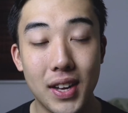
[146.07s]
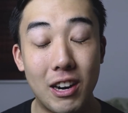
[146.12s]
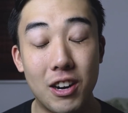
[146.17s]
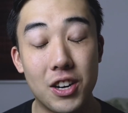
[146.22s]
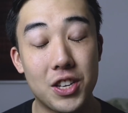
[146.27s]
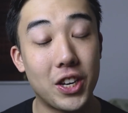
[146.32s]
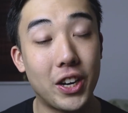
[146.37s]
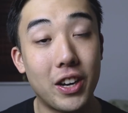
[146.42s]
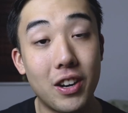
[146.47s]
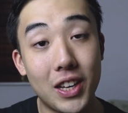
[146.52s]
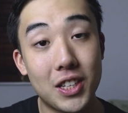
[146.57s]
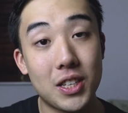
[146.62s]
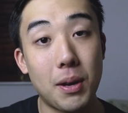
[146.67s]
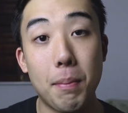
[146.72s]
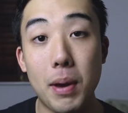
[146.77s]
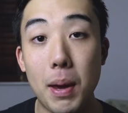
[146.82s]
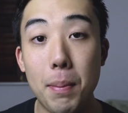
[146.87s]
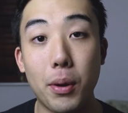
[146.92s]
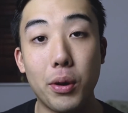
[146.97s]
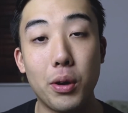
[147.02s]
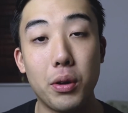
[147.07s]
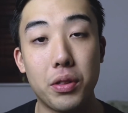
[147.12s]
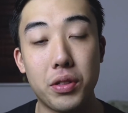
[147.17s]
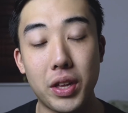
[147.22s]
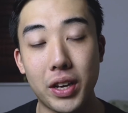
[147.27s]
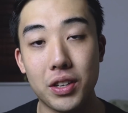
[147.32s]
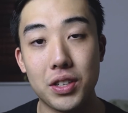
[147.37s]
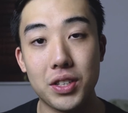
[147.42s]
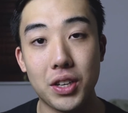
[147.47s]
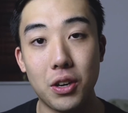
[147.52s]
There are certainly some people who
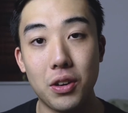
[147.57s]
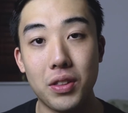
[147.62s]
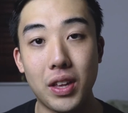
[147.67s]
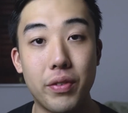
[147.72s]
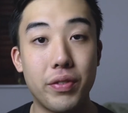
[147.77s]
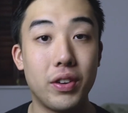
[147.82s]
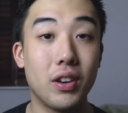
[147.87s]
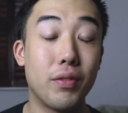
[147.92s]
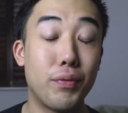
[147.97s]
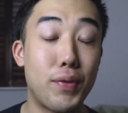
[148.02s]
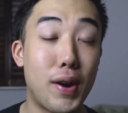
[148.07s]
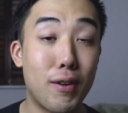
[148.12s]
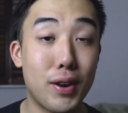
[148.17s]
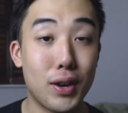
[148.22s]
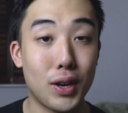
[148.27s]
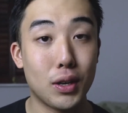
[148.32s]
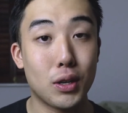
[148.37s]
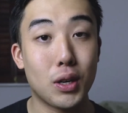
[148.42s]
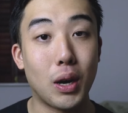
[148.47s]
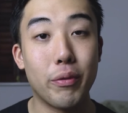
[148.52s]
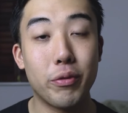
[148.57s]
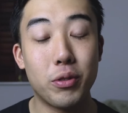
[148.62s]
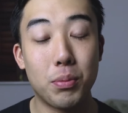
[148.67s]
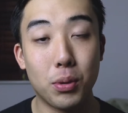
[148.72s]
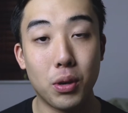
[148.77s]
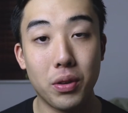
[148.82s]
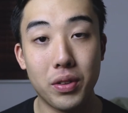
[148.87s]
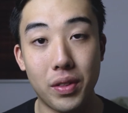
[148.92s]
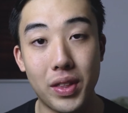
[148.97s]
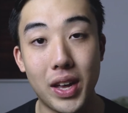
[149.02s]
think so. They feel very
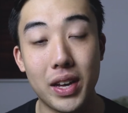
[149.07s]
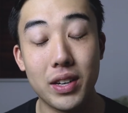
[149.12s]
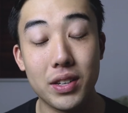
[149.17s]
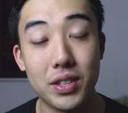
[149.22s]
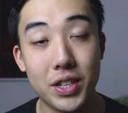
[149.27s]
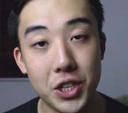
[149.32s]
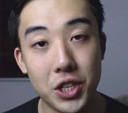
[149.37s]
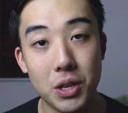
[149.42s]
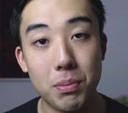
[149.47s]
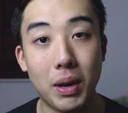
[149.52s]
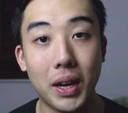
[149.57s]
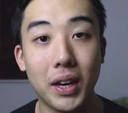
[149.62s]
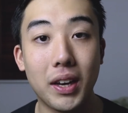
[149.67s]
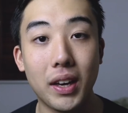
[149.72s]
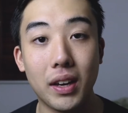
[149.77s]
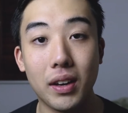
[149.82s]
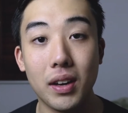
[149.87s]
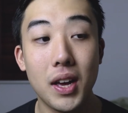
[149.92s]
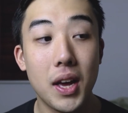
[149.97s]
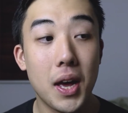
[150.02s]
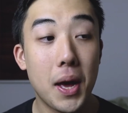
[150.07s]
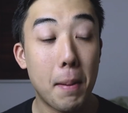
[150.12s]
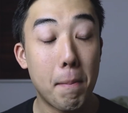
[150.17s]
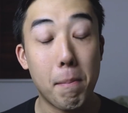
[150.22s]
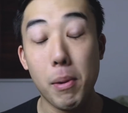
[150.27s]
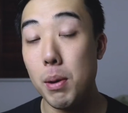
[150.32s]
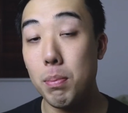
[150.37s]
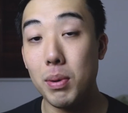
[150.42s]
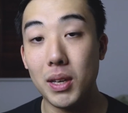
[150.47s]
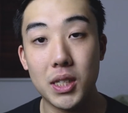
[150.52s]
uncomfortable that their decision making
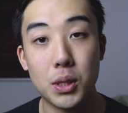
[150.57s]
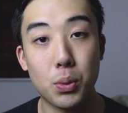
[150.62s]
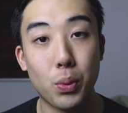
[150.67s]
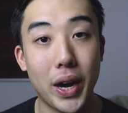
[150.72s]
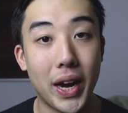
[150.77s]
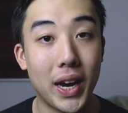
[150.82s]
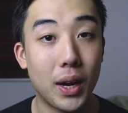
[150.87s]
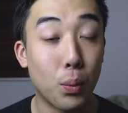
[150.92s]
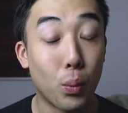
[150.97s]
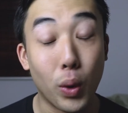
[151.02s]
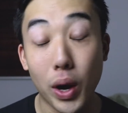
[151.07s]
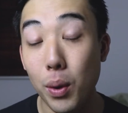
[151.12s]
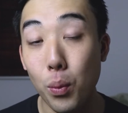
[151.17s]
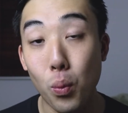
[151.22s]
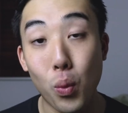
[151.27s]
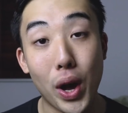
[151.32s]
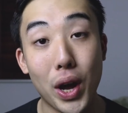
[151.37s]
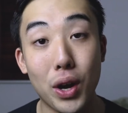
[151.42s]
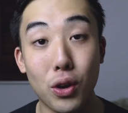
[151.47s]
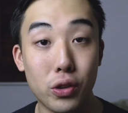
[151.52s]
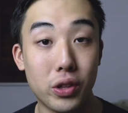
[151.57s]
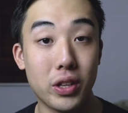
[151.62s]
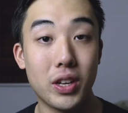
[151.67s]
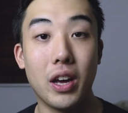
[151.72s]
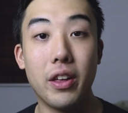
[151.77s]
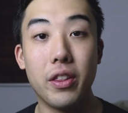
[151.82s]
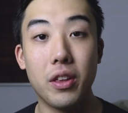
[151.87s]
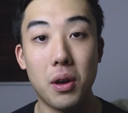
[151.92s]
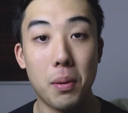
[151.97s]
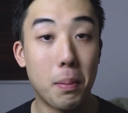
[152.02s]
might be swayed one way or the
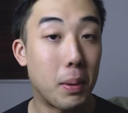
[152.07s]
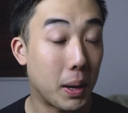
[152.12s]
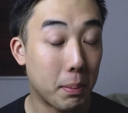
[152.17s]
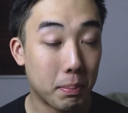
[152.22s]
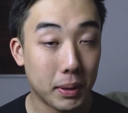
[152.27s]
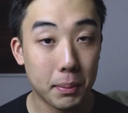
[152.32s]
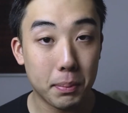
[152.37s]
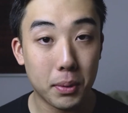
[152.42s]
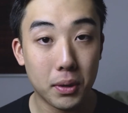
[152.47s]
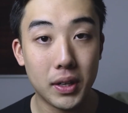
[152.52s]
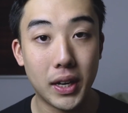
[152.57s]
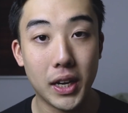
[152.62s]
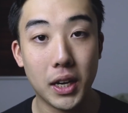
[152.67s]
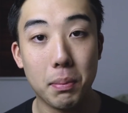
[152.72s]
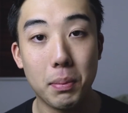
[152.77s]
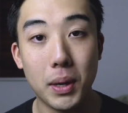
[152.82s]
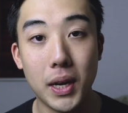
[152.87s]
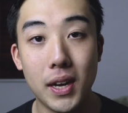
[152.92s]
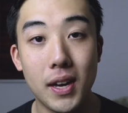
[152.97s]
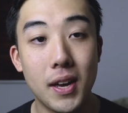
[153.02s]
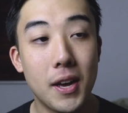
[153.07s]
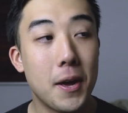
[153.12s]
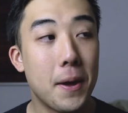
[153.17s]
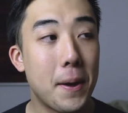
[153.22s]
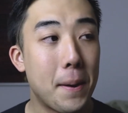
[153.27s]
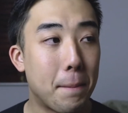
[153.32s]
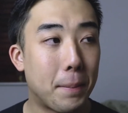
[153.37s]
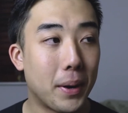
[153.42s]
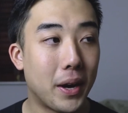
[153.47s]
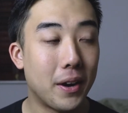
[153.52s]
other by people like me,
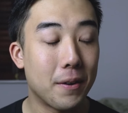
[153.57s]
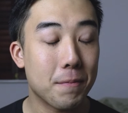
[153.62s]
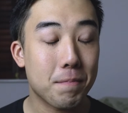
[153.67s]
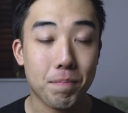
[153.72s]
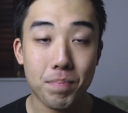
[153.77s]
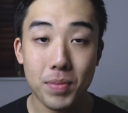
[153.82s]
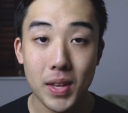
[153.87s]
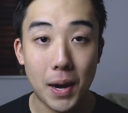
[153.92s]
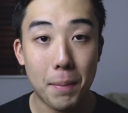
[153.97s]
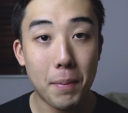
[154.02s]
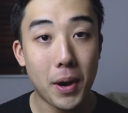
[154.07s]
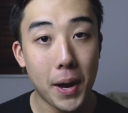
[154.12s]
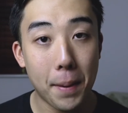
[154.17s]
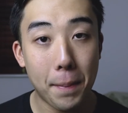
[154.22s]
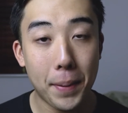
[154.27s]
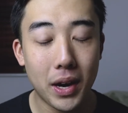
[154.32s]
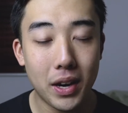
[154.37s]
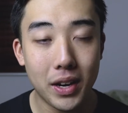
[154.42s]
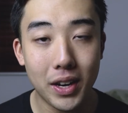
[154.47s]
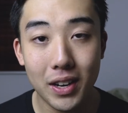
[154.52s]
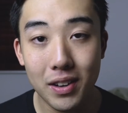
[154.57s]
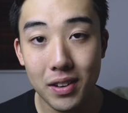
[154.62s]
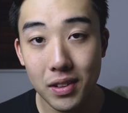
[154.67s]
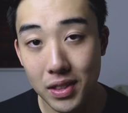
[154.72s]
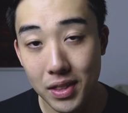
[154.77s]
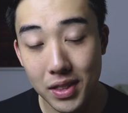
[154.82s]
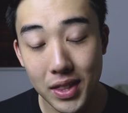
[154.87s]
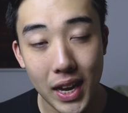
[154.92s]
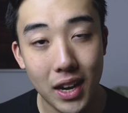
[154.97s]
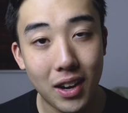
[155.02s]
but in my opinion,
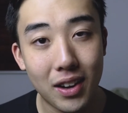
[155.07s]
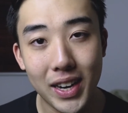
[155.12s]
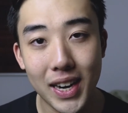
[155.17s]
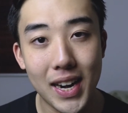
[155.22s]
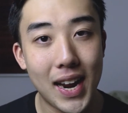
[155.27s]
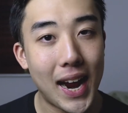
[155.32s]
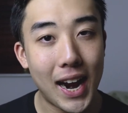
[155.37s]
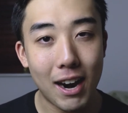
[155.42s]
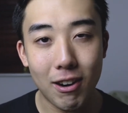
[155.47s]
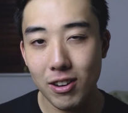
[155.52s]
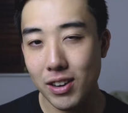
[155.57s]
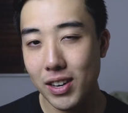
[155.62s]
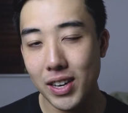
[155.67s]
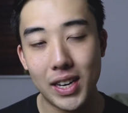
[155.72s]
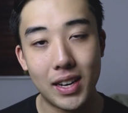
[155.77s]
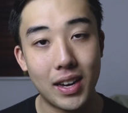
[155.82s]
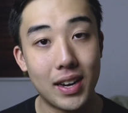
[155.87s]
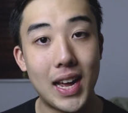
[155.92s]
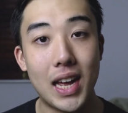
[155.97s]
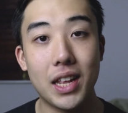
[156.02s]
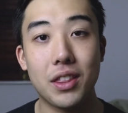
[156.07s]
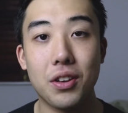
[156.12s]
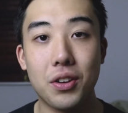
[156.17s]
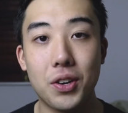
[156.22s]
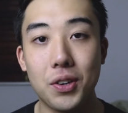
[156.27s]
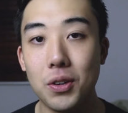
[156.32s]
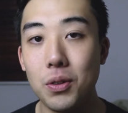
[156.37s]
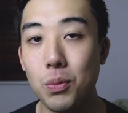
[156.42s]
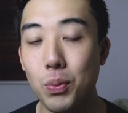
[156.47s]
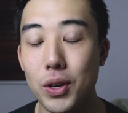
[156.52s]
they aren't inherently
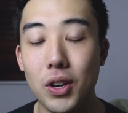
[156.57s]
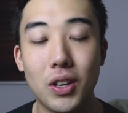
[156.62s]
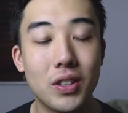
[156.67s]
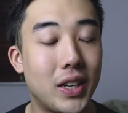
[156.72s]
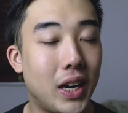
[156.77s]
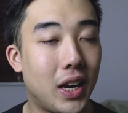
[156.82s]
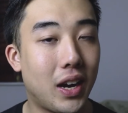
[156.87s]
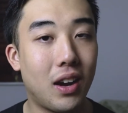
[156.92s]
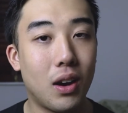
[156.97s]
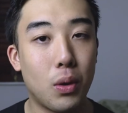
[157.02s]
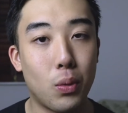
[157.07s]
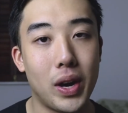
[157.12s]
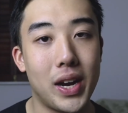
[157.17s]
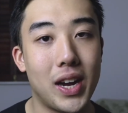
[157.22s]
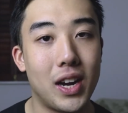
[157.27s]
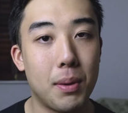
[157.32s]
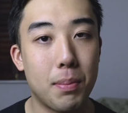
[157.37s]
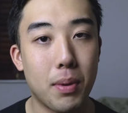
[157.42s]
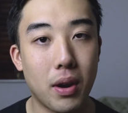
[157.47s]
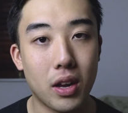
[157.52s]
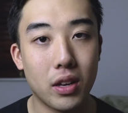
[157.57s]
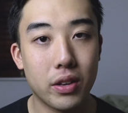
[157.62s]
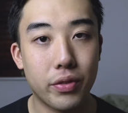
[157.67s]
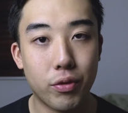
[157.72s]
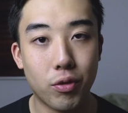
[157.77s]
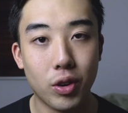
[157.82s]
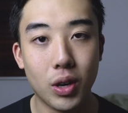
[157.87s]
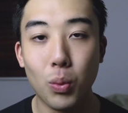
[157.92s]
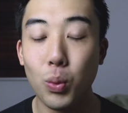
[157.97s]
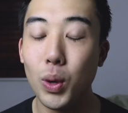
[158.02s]
unethical. We're not taking away anybody's
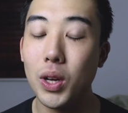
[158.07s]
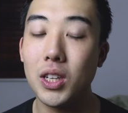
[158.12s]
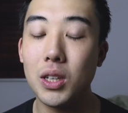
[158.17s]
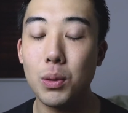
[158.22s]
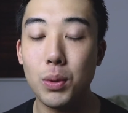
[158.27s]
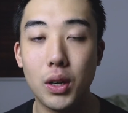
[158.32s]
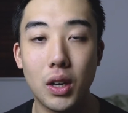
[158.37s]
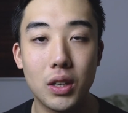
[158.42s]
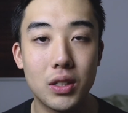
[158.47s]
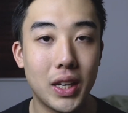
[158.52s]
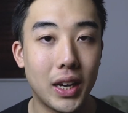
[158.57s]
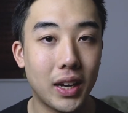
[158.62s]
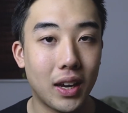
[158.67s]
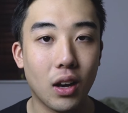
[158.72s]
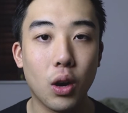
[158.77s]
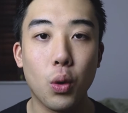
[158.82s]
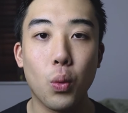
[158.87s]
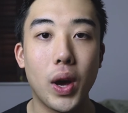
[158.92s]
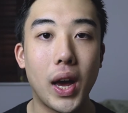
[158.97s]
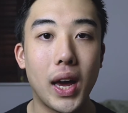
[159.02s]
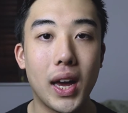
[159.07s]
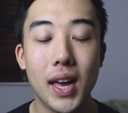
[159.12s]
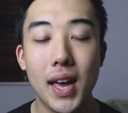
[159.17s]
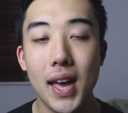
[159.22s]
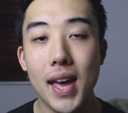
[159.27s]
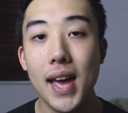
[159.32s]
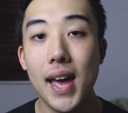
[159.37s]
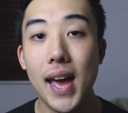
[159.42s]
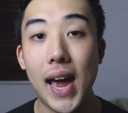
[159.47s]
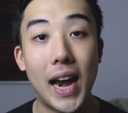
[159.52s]
free will. We're not taking away
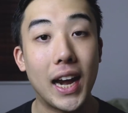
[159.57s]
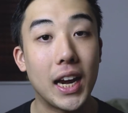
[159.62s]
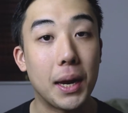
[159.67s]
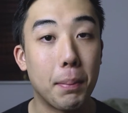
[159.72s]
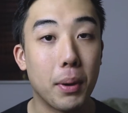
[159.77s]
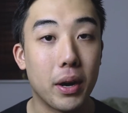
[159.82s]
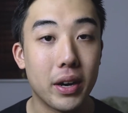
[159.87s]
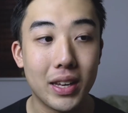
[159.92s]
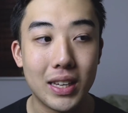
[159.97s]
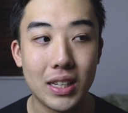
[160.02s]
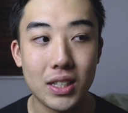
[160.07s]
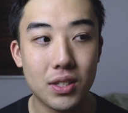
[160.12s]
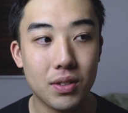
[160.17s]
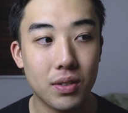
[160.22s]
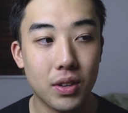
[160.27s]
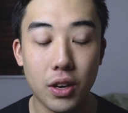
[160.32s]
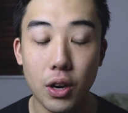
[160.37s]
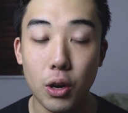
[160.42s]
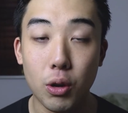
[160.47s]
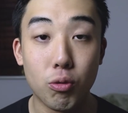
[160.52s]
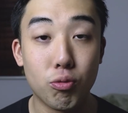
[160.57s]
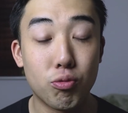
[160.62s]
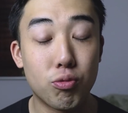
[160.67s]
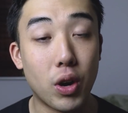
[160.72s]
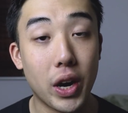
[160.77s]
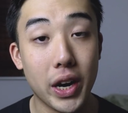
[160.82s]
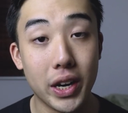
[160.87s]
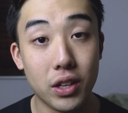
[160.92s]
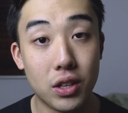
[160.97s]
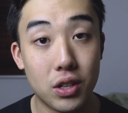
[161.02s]
anybody's,
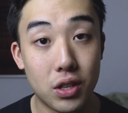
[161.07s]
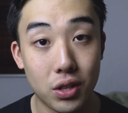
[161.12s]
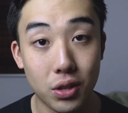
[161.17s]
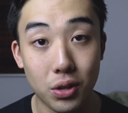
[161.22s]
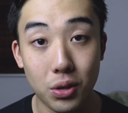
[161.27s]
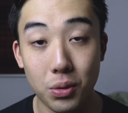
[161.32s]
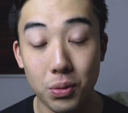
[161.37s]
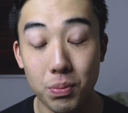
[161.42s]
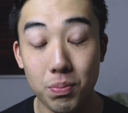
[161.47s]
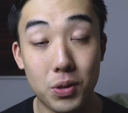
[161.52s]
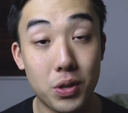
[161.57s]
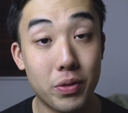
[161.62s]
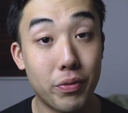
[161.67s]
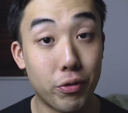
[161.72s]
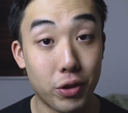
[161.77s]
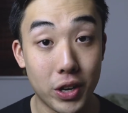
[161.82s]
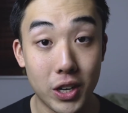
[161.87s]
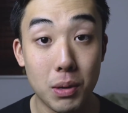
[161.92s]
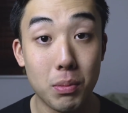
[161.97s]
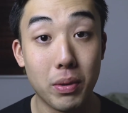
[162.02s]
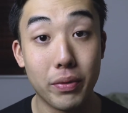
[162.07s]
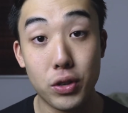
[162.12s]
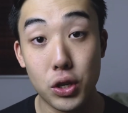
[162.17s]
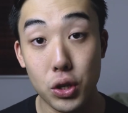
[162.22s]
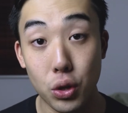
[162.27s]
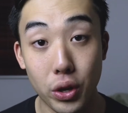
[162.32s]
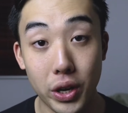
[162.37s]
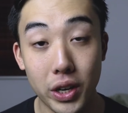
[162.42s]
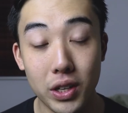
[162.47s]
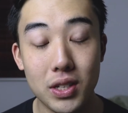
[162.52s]
right to freedom of
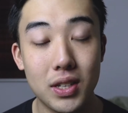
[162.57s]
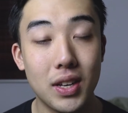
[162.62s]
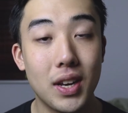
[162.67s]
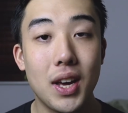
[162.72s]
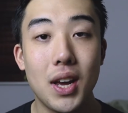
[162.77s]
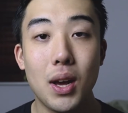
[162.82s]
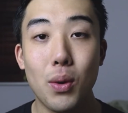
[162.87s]
choice.